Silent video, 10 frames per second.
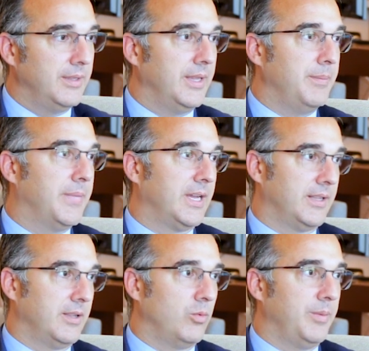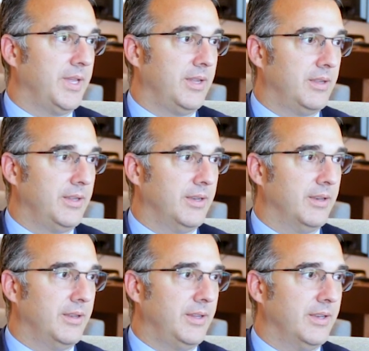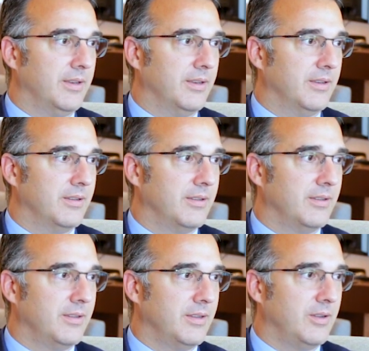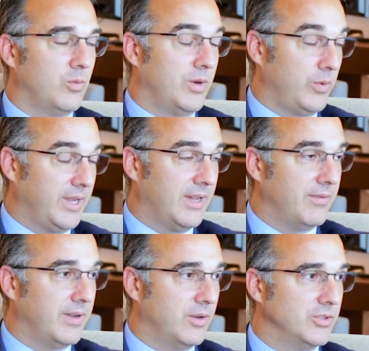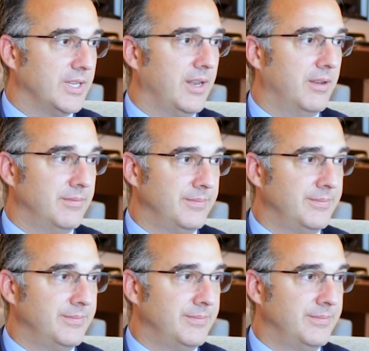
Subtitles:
the impact that we make in where we have a hotel.